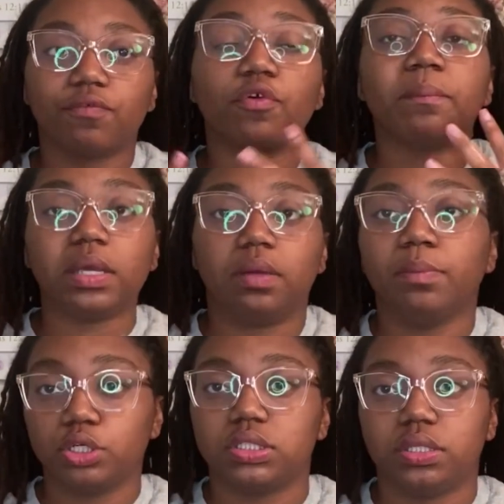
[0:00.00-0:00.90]
For me
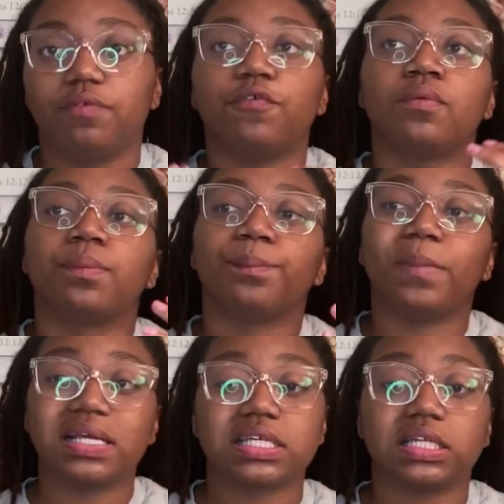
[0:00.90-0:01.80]
personally,
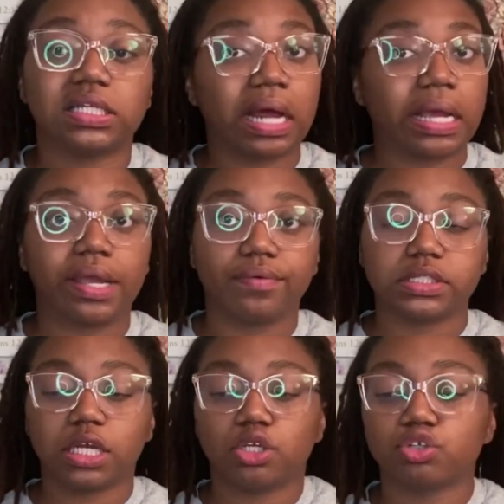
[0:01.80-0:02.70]
my skin did not get
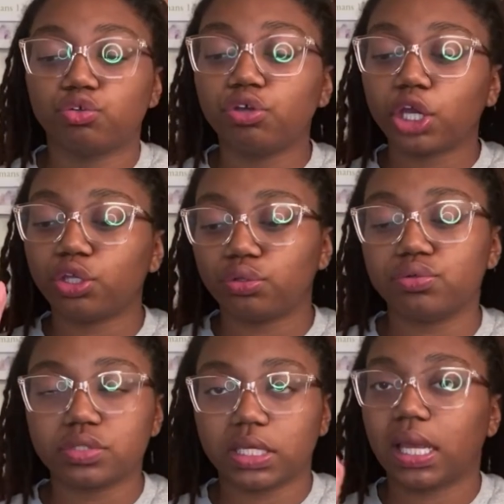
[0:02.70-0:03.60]
irritated, so you can
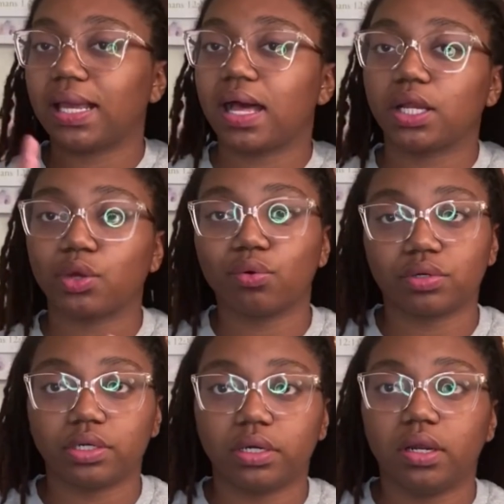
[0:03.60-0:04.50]
use the Chaotic
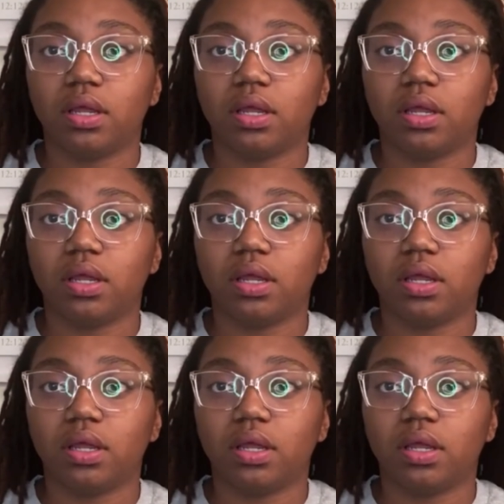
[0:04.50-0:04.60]
Corner